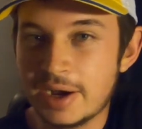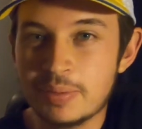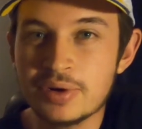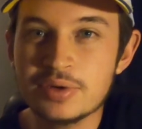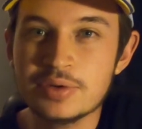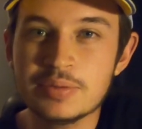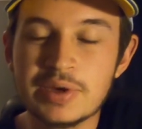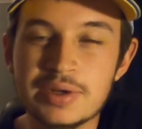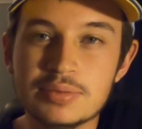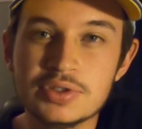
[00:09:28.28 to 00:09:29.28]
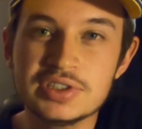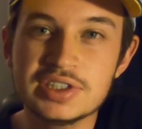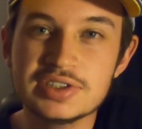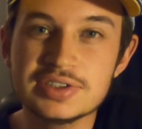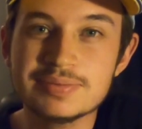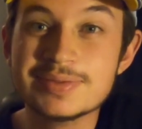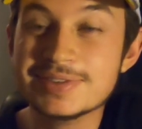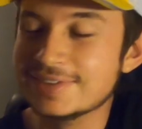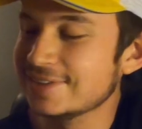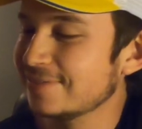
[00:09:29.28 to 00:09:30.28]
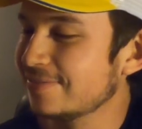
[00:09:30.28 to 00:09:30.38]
I probably would have paid more attention.